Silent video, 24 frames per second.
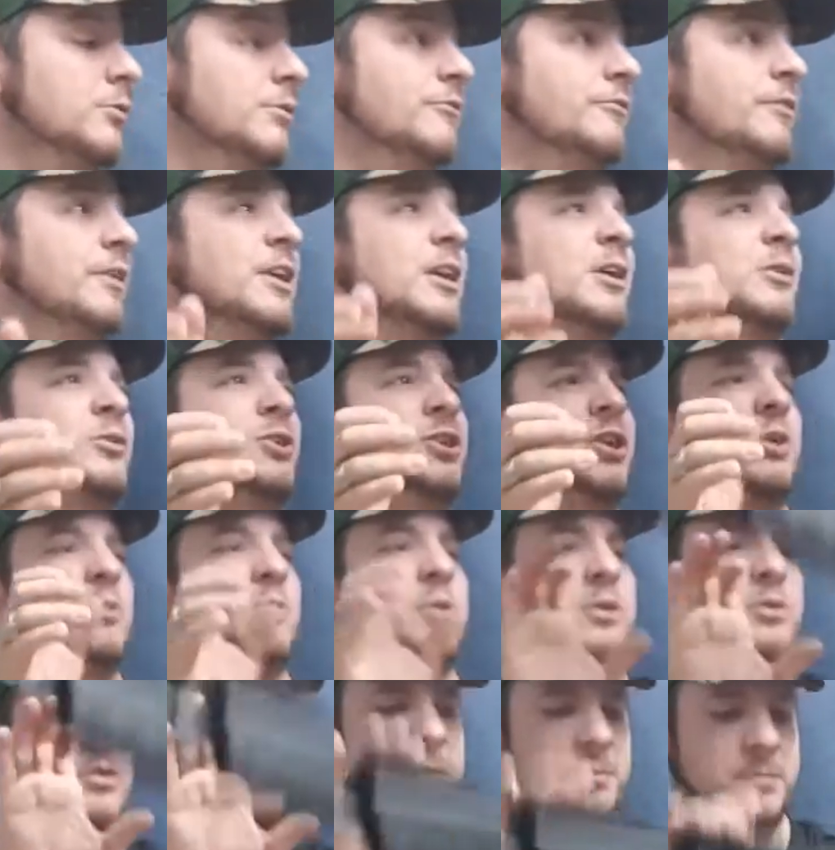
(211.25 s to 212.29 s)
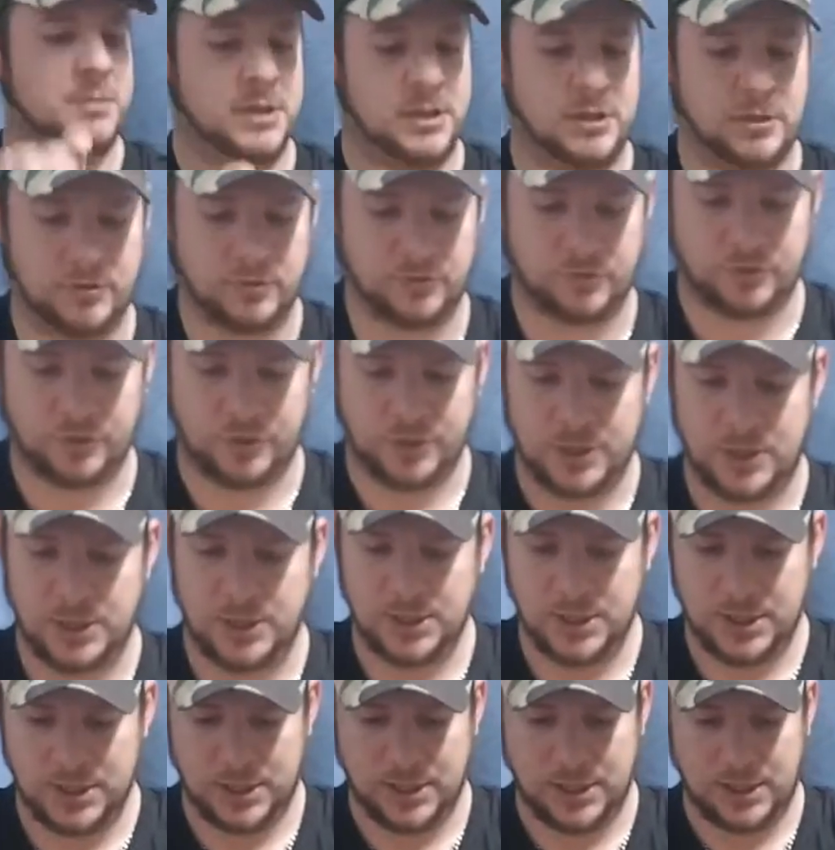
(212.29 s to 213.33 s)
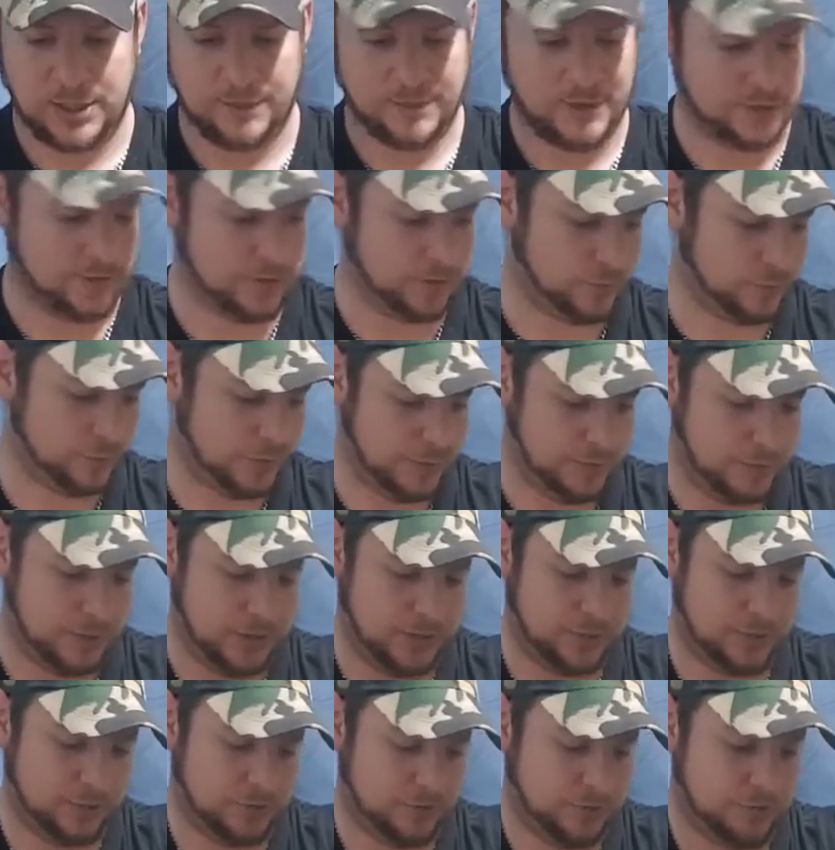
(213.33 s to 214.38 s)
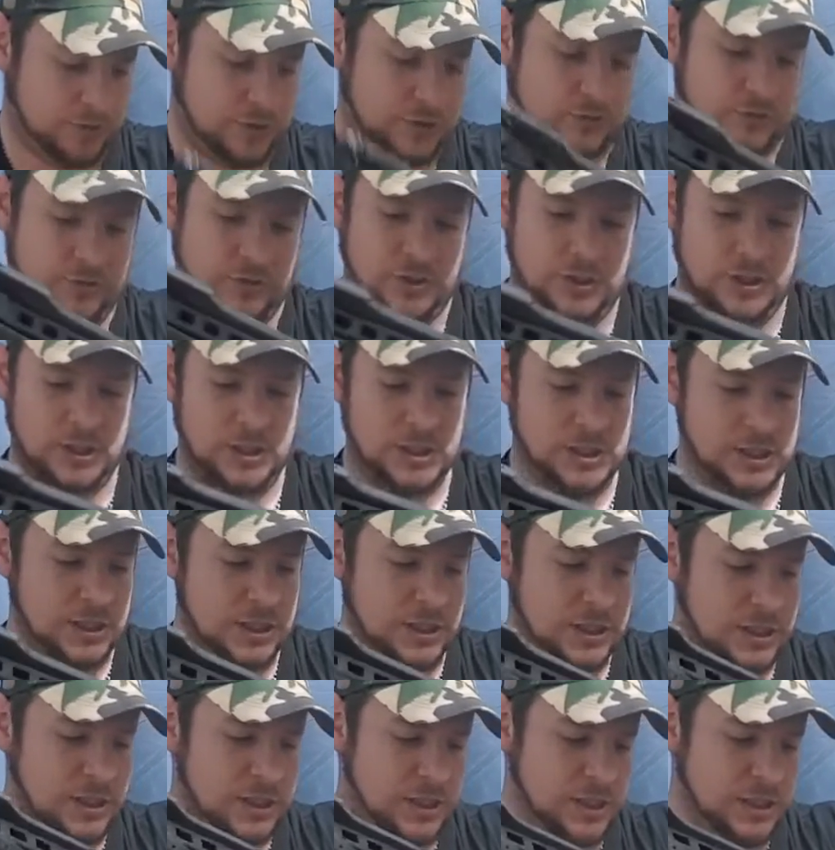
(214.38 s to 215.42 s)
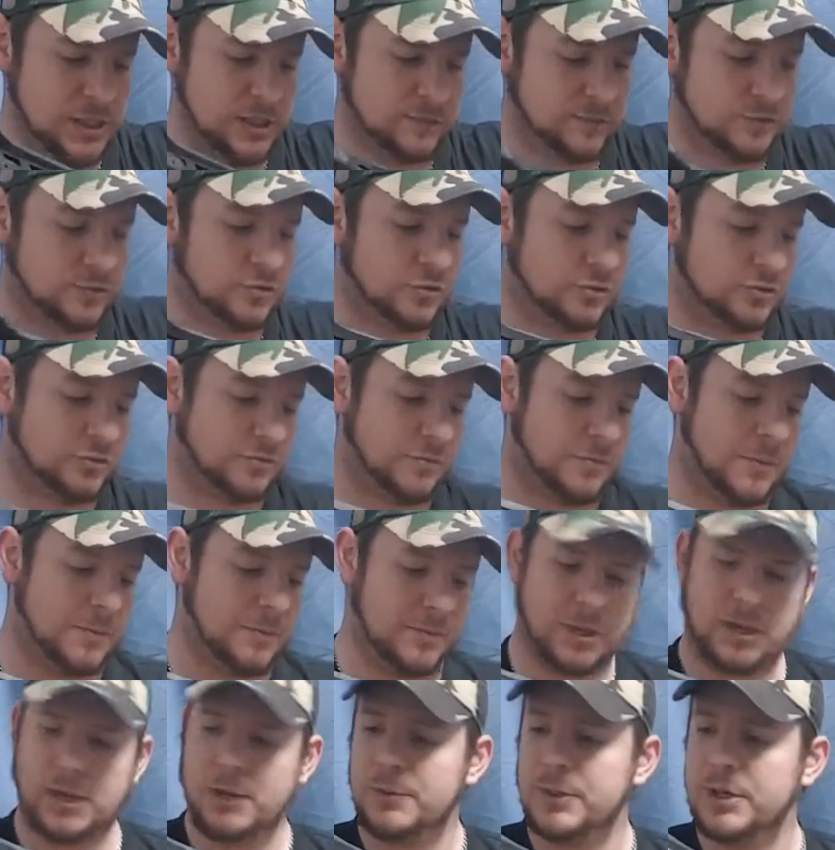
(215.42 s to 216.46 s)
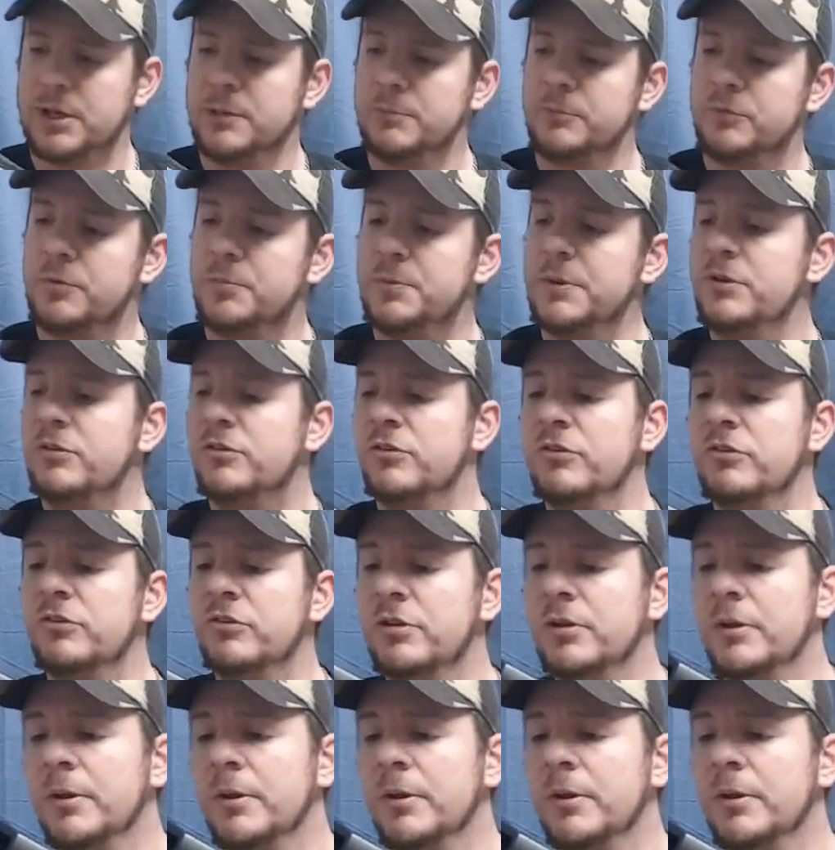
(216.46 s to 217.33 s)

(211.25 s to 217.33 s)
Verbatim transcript: In fact, I'll show you because I've had this one in pieces recently. I've just got to remember how it comes to pieces.